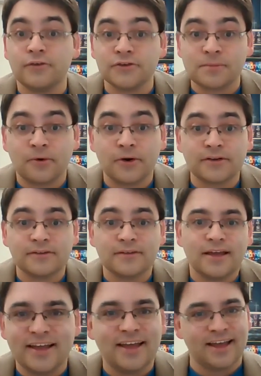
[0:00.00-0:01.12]
support,
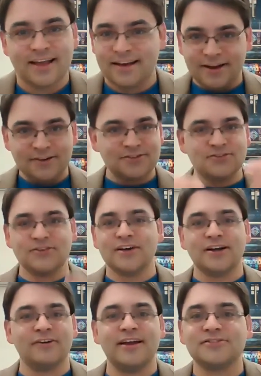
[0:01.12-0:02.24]
and here's to a
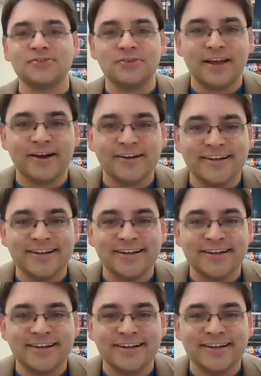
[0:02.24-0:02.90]
great school year.